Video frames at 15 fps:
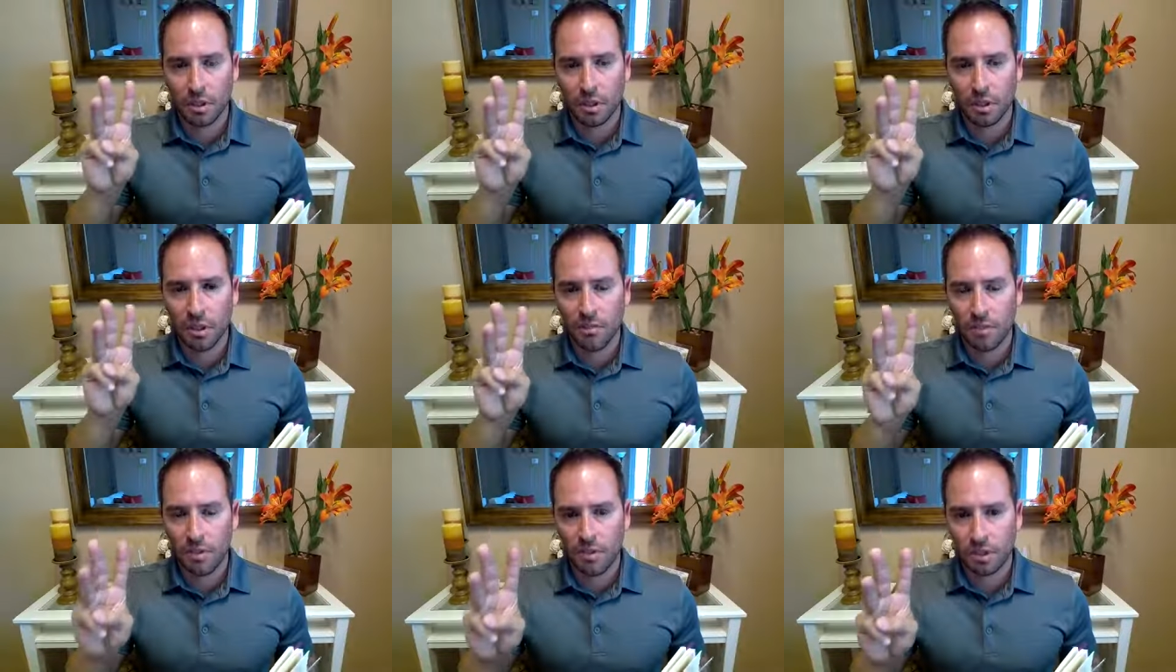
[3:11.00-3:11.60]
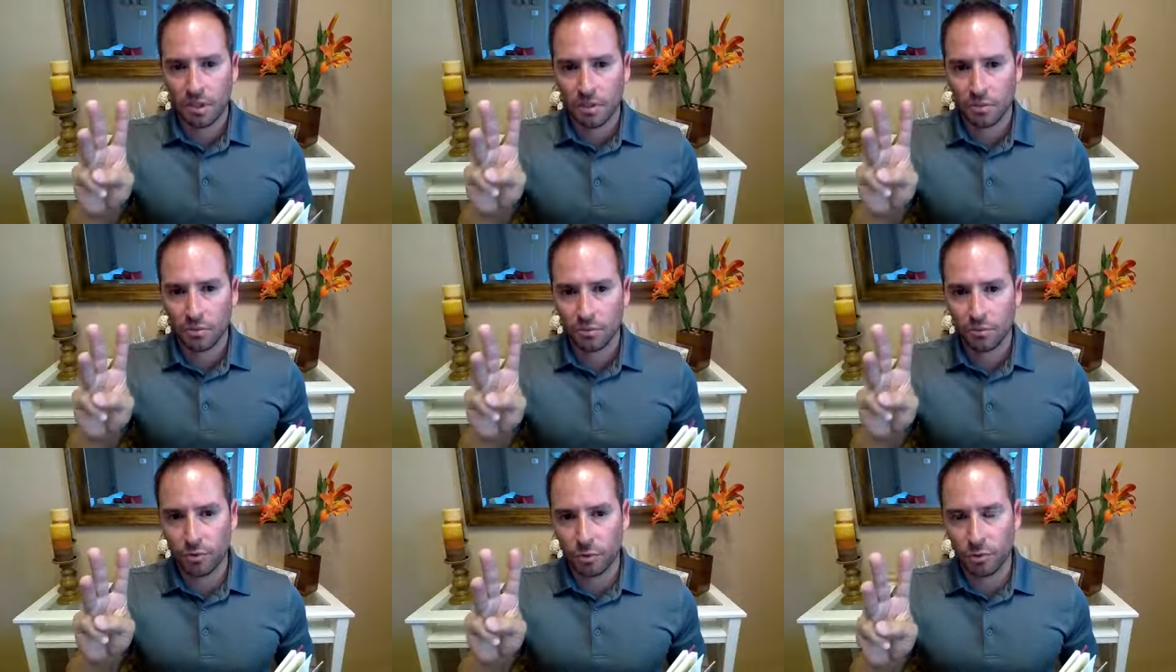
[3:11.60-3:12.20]
everything else
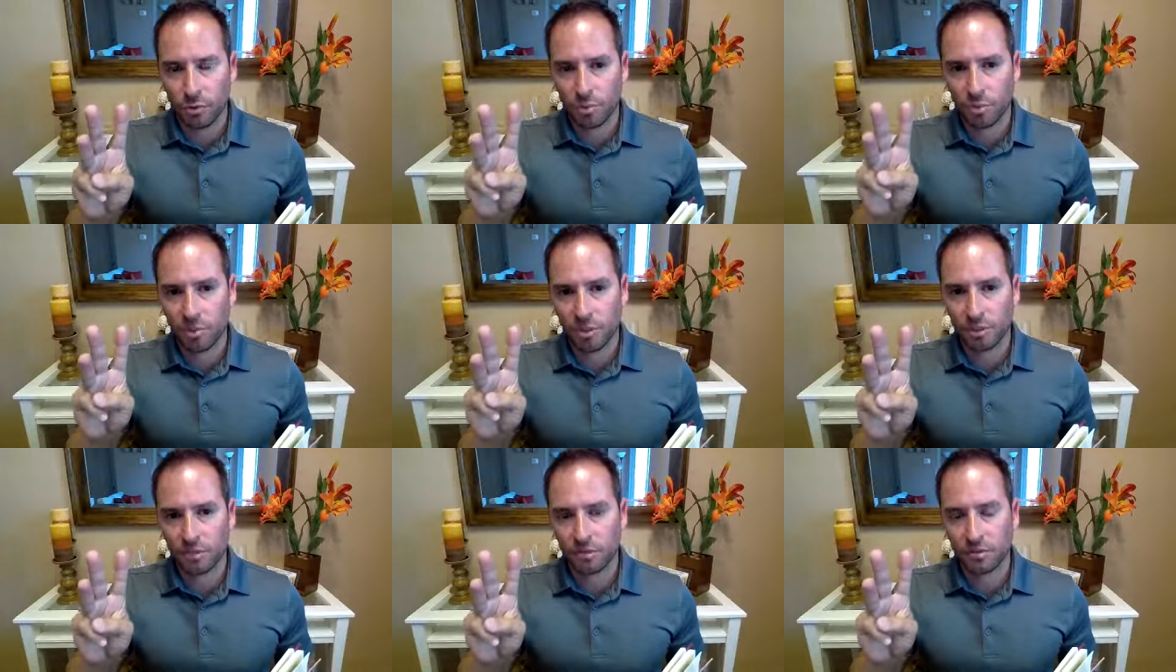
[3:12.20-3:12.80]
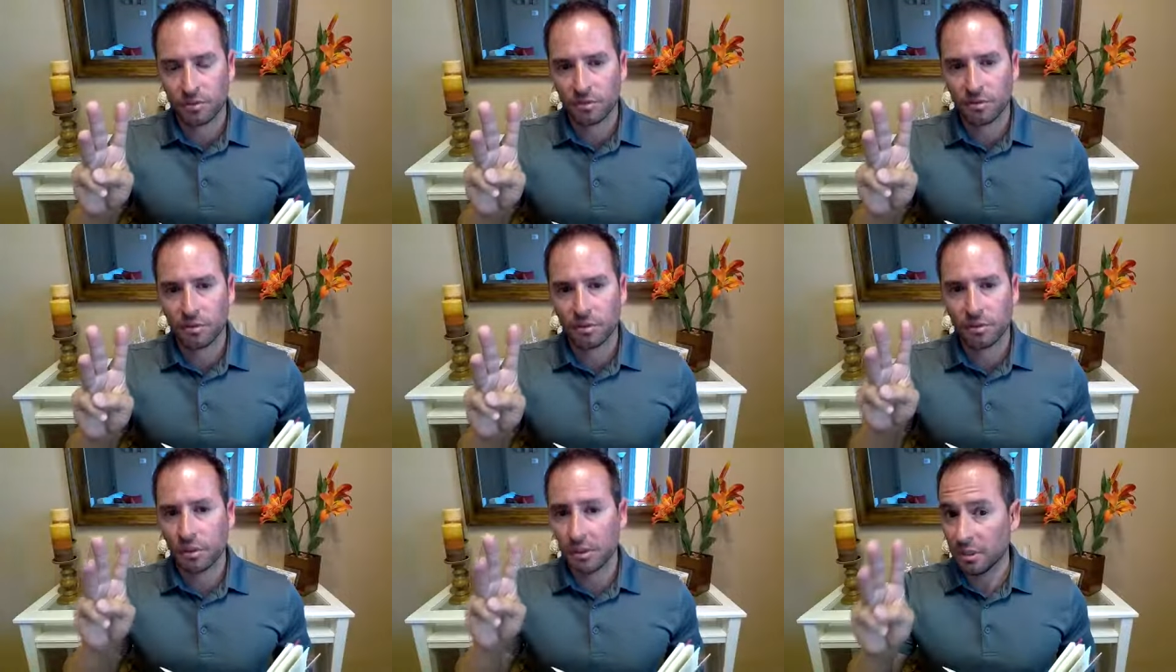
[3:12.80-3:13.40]
will fall in place
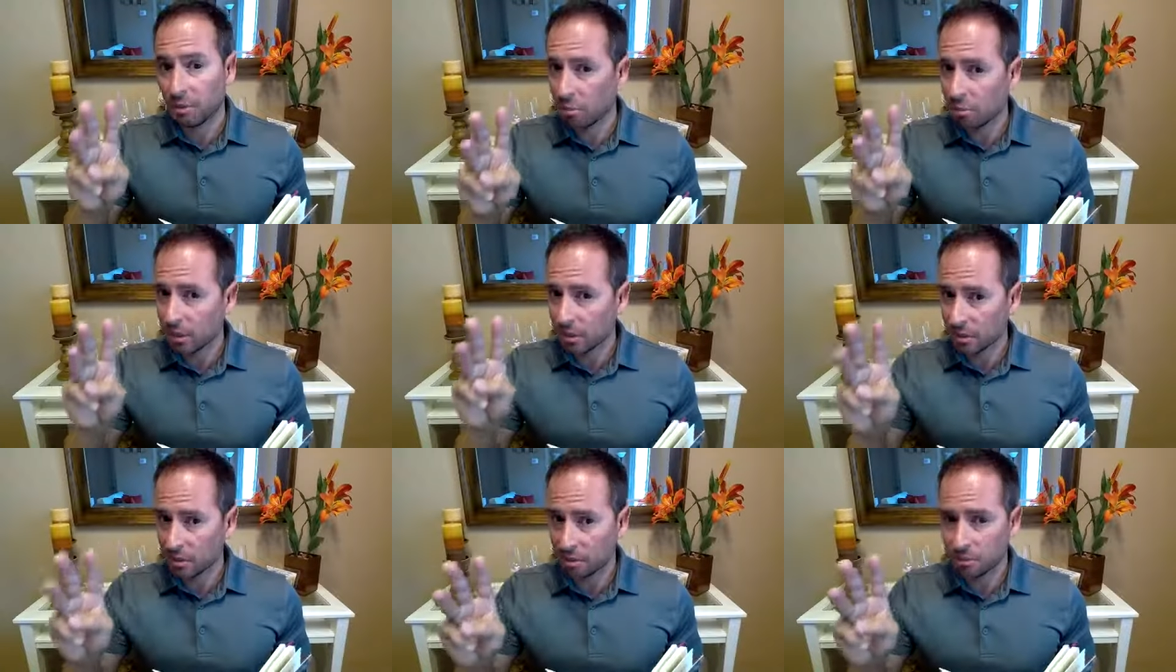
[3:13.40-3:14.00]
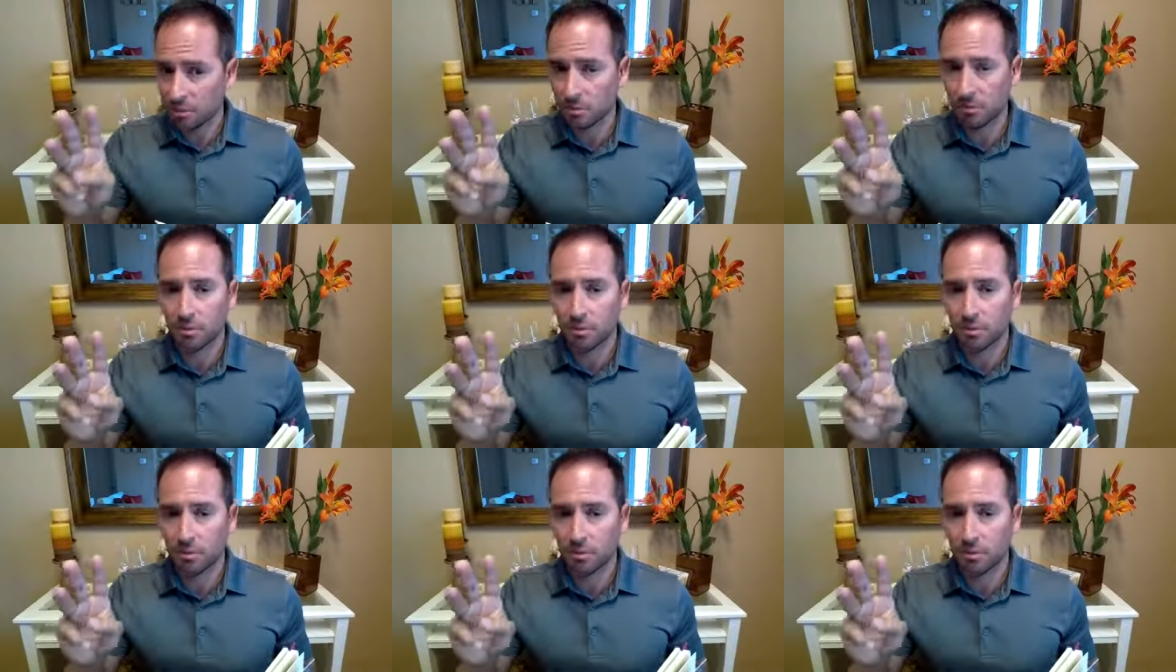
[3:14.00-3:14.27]
little by little.